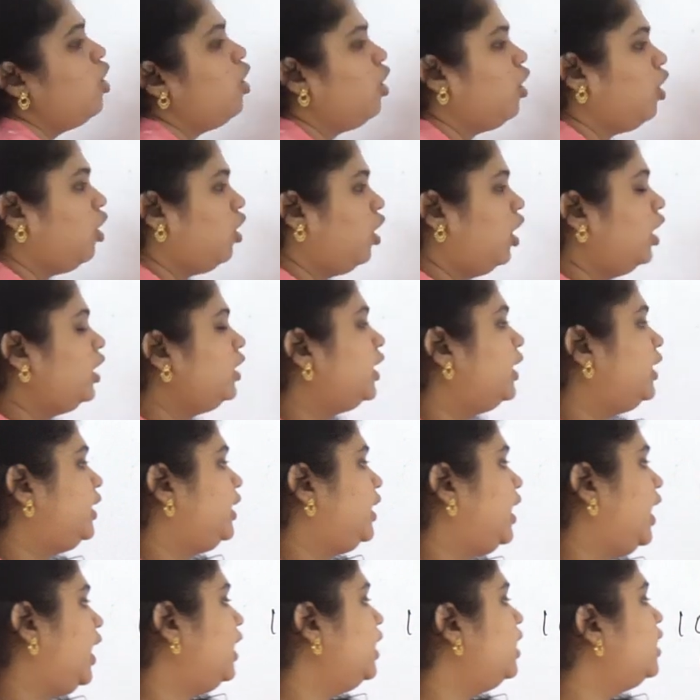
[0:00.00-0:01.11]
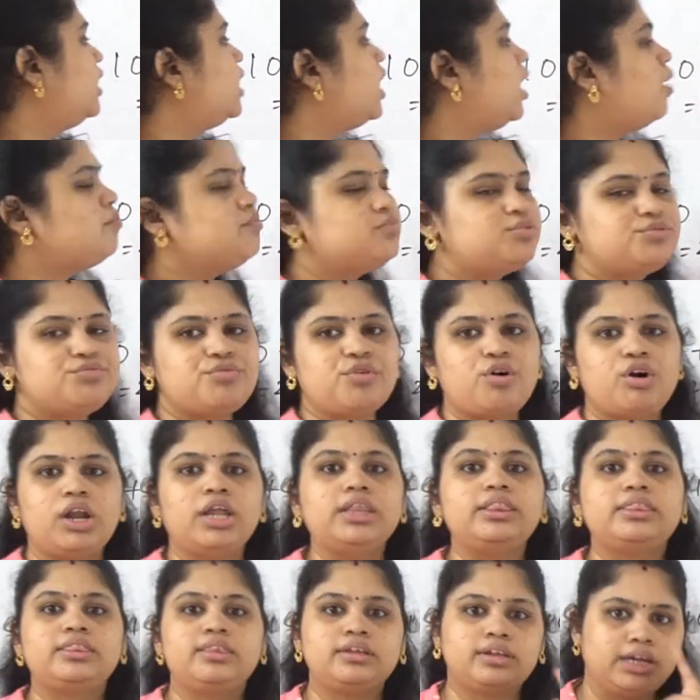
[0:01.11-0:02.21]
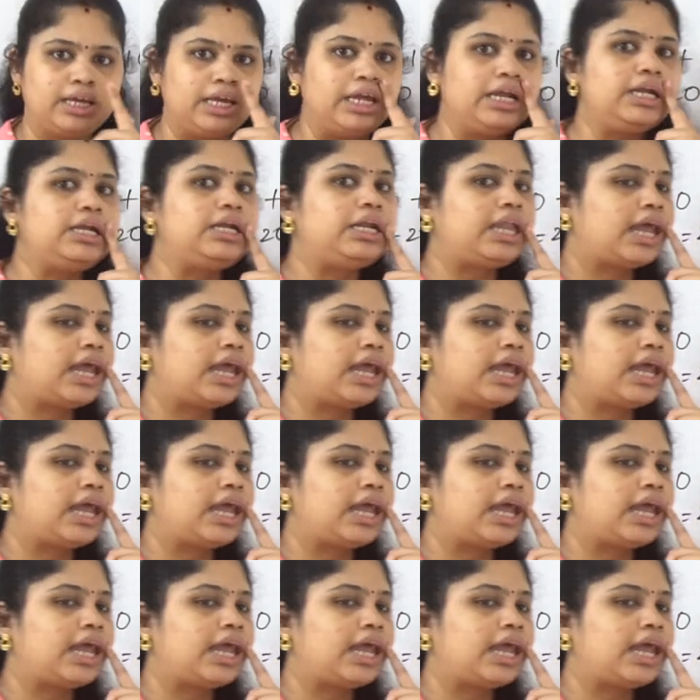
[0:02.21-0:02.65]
Or the 10 comes for a 3